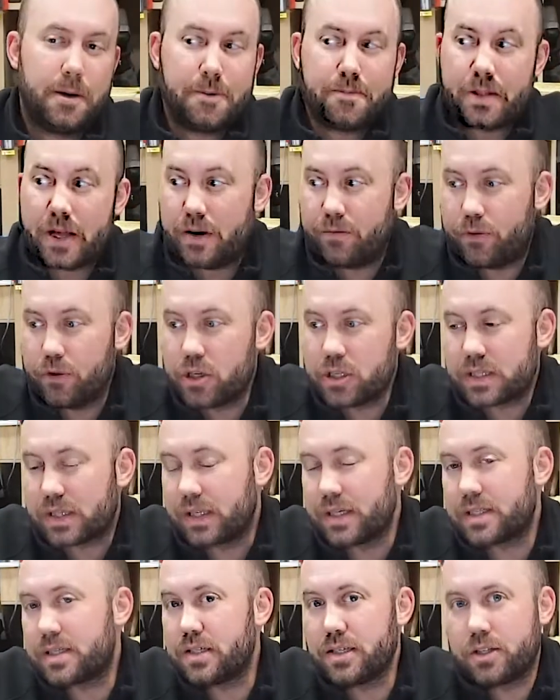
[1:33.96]
And if you just
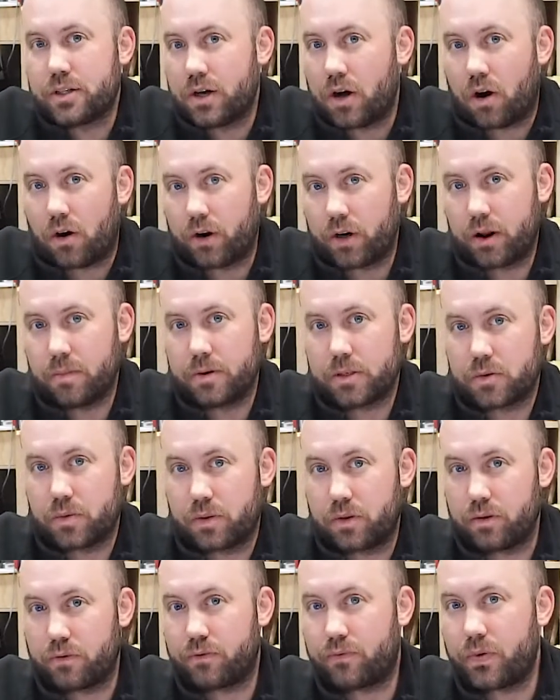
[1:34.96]
listen to arguments with
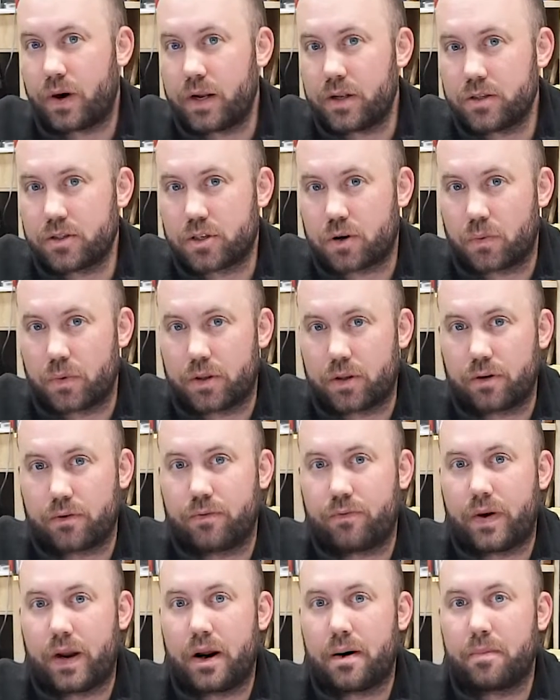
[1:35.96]
your friends or with your
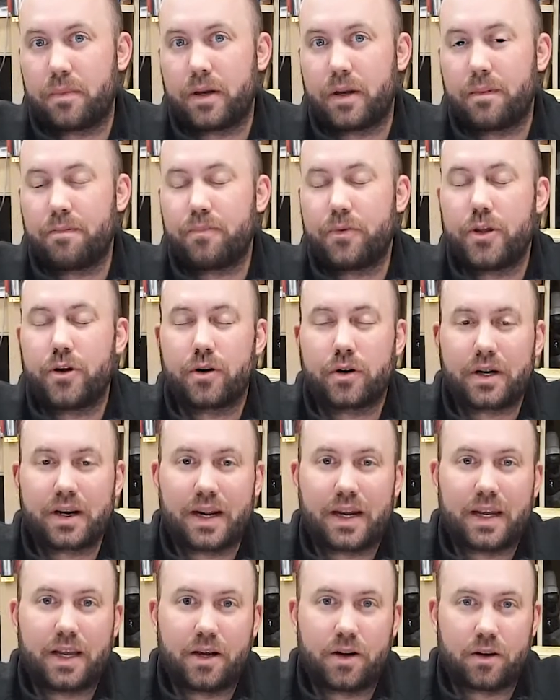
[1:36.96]
family, you're going to
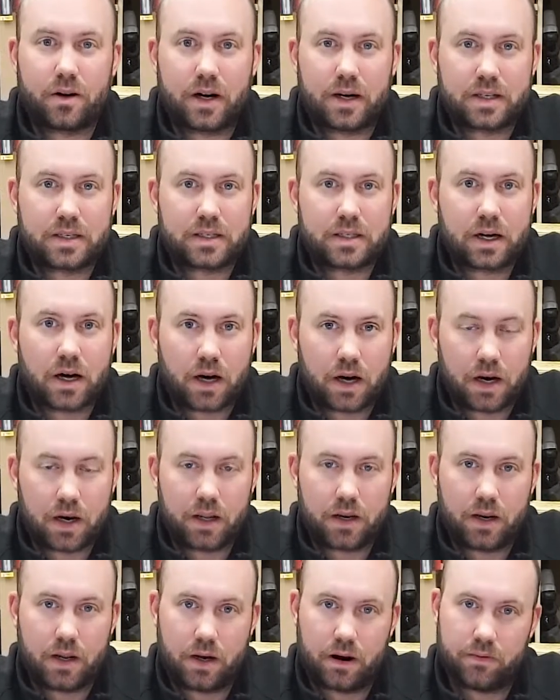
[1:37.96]
hear a
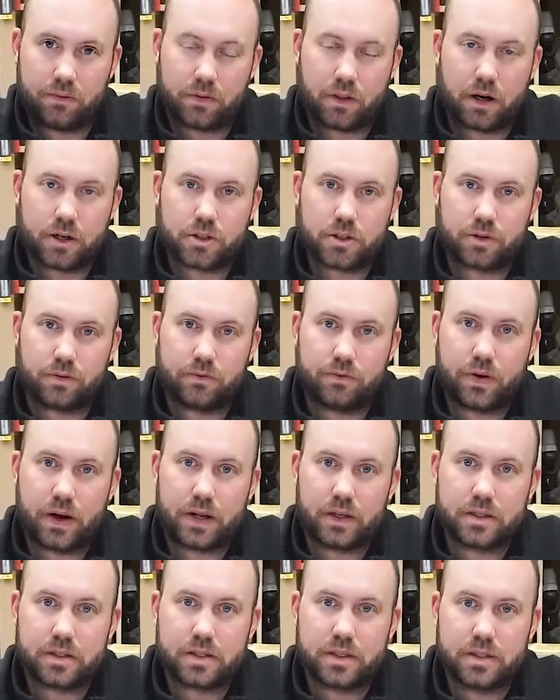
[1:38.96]
ton of logical
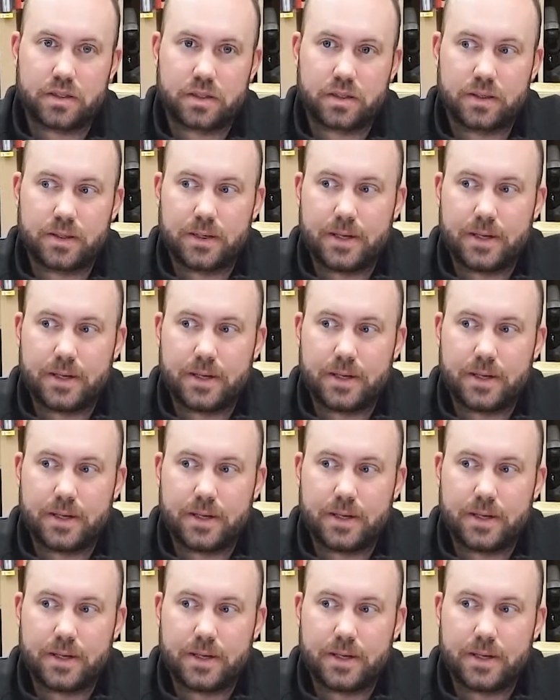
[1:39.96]
fallacies.